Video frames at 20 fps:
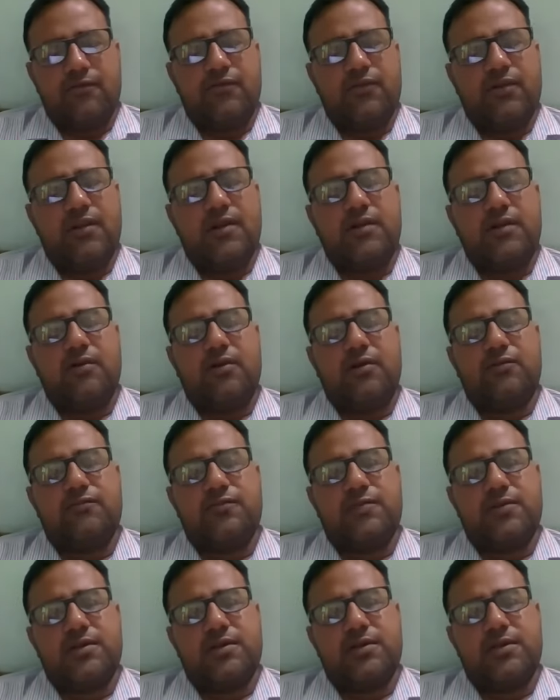Field of
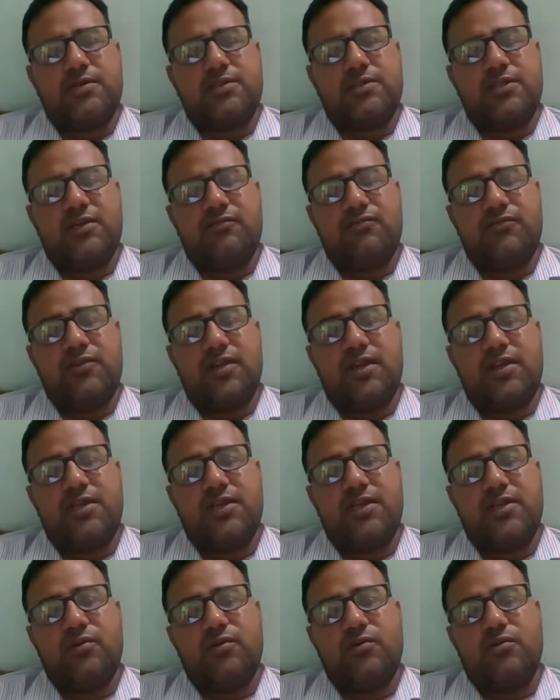same
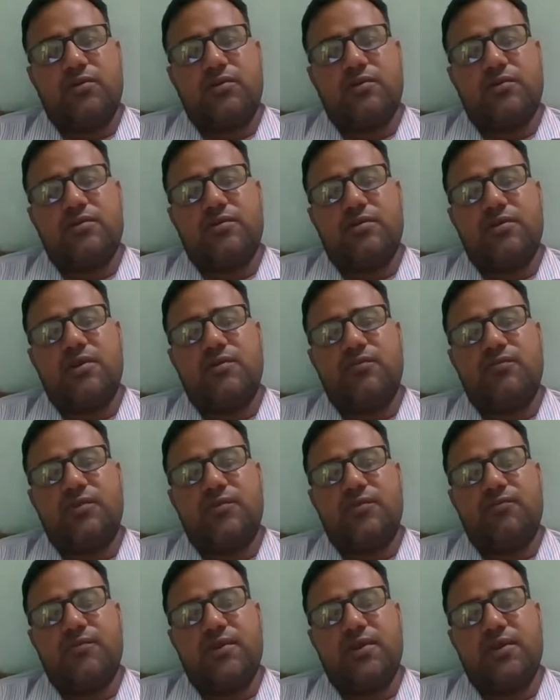variety not
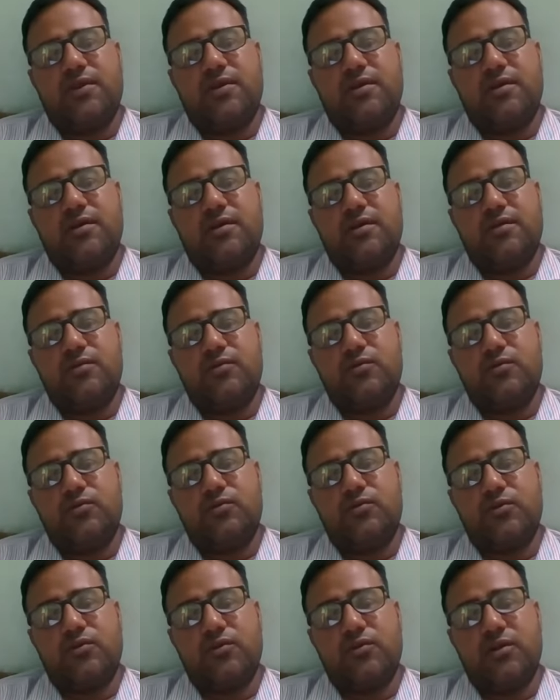conforming to
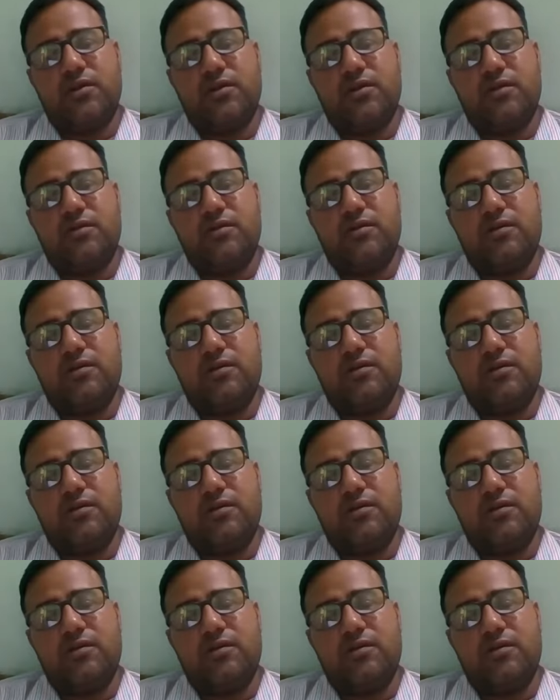total